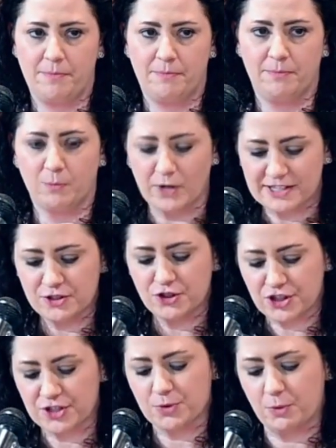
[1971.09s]
It wasn't
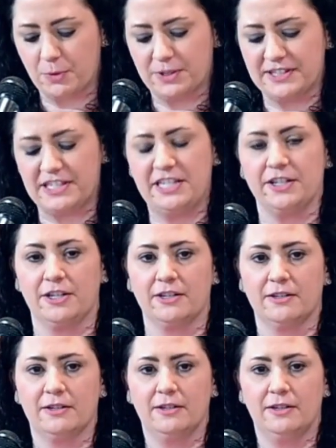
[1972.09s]
just what was here.
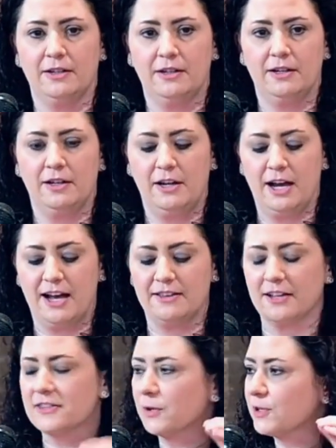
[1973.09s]
And
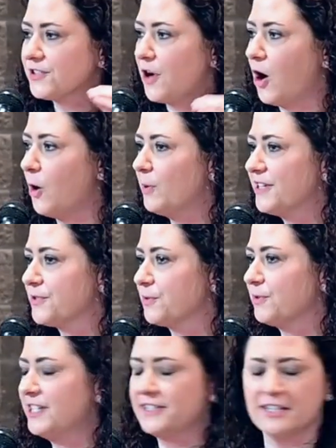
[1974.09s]
that there was always a
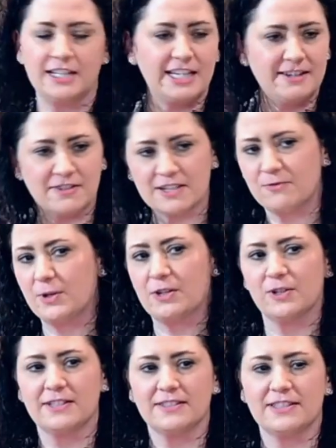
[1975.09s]
reason, even if we
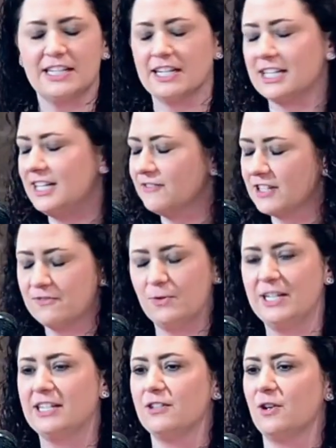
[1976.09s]
couldn't see it, even if
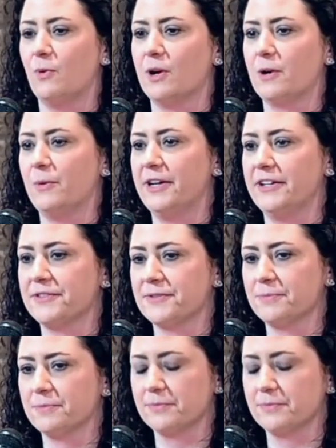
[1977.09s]
we didn't know what it was.